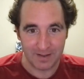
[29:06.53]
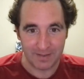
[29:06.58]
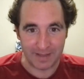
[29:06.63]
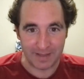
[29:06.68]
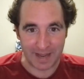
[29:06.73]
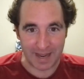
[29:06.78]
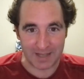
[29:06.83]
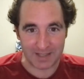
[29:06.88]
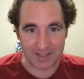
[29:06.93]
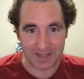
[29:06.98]

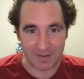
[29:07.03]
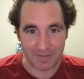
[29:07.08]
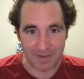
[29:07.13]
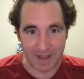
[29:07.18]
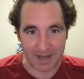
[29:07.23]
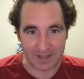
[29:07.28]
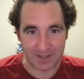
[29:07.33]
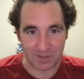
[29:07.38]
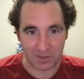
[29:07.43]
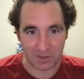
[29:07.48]

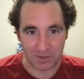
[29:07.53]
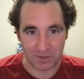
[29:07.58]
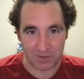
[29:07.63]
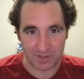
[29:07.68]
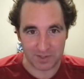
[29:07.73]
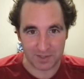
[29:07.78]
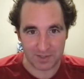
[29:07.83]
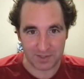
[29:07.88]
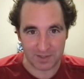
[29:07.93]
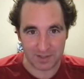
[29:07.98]

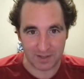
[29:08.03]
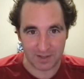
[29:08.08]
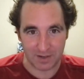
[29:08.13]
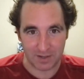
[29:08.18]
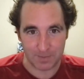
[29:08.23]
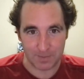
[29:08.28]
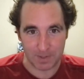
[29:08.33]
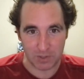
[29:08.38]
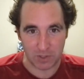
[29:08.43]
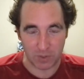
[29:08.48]
anti-vaxxers,
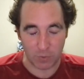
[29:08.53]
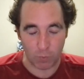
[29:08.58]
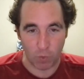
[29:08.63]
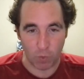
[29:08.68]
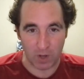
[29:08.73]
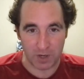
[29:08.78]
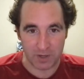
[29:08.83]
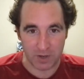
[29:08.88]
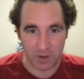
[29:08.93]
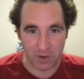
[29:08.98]
especially
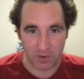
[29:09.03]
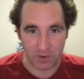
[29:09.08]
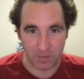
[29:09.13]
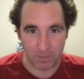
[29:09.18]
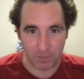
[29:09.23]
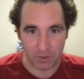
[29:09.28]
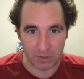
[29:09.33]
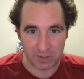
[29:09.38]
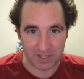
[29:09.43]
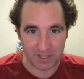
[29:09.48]
one node in
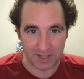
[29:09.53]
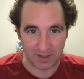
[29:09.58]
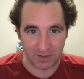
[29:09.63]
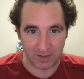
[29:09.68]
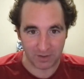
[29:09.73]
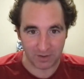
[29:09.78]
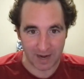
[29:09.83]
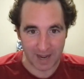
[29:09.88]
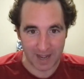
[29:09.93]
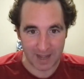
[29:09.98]

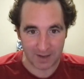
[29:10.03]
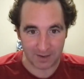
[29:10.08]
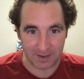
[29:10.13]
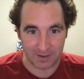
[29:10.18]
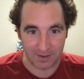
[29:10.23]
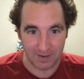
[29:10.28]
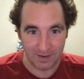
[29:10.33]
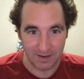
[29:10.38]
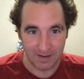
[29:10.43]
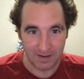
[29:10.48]
particular, had